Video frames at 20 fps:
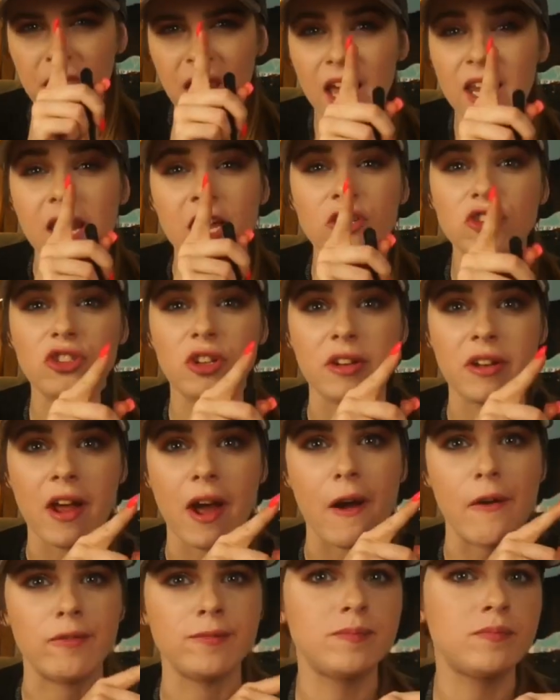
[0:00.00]
And I shouldn't
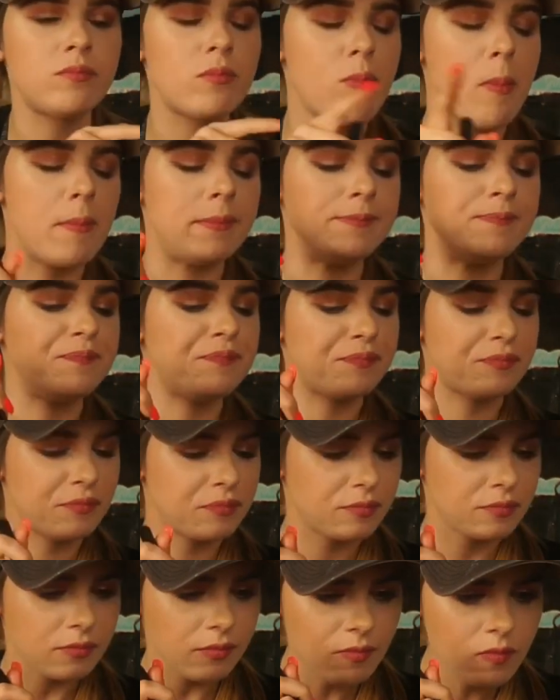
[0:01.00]
have.
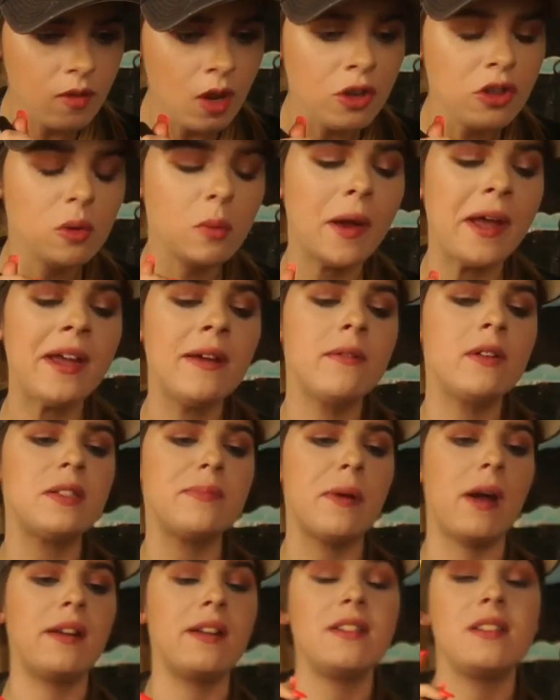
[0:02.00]
The way he
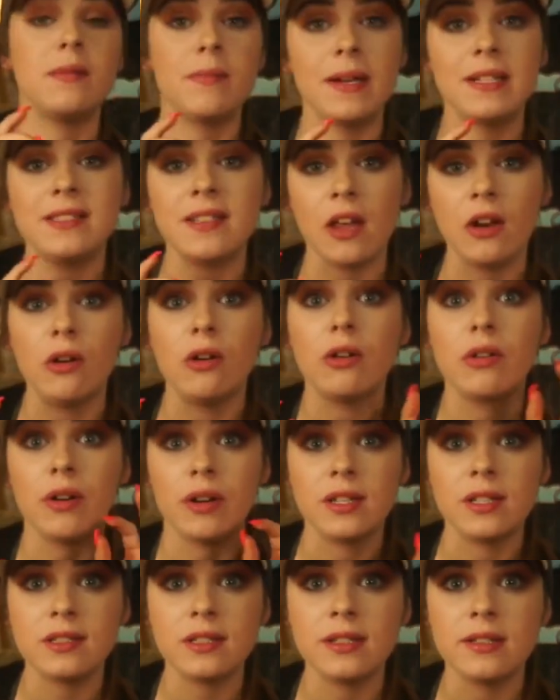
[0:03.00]
responded to my subtle
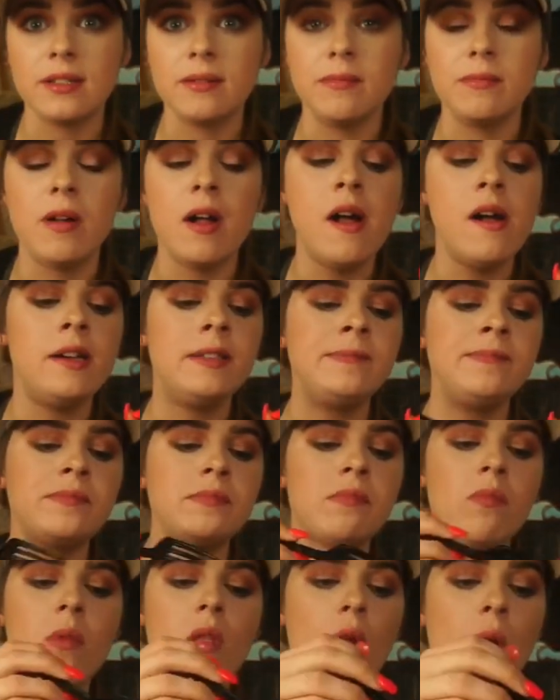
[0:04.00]
criticism
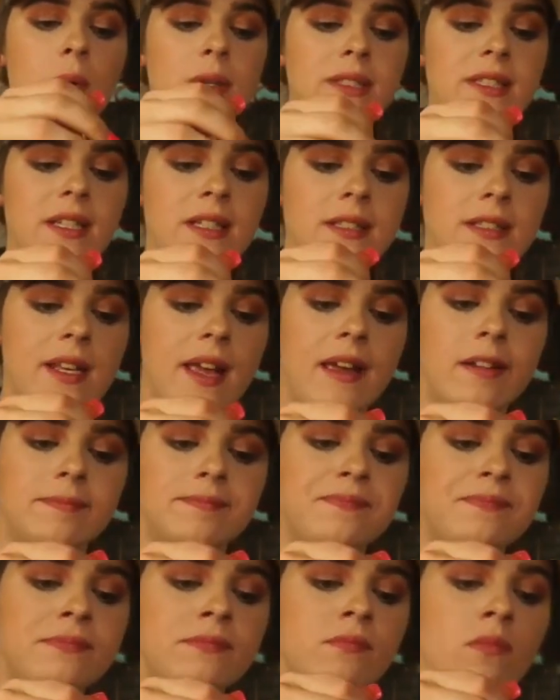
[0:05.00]
was
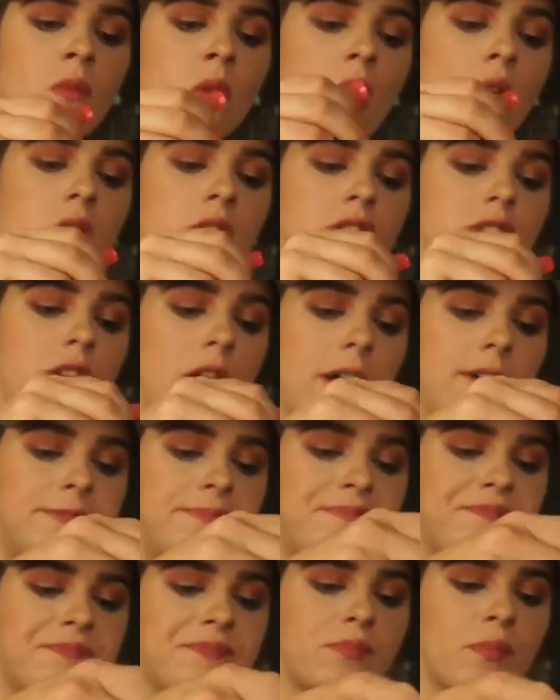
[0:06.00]
insane. So,
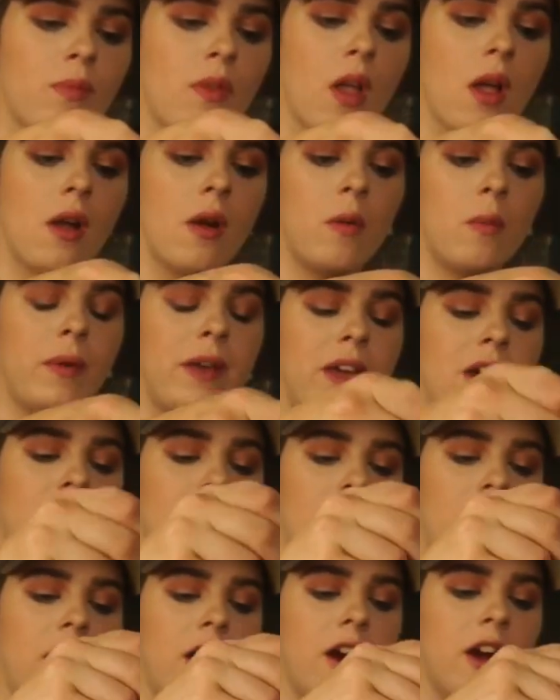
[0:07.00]
we
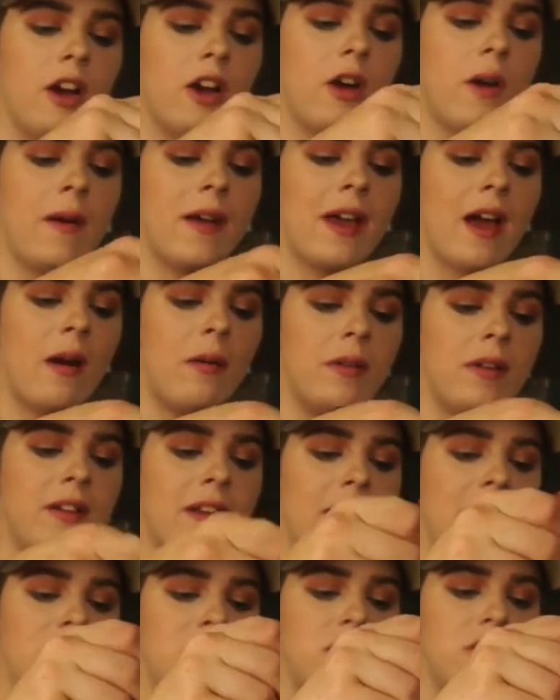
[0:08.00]
are going out one
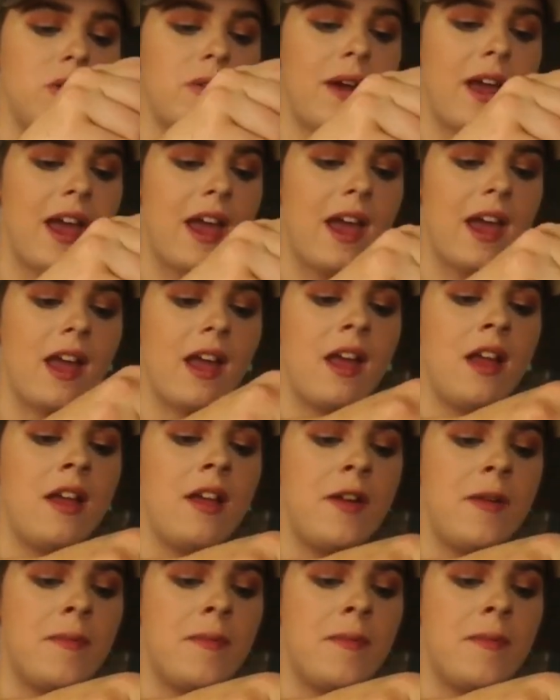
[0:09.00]
night to a,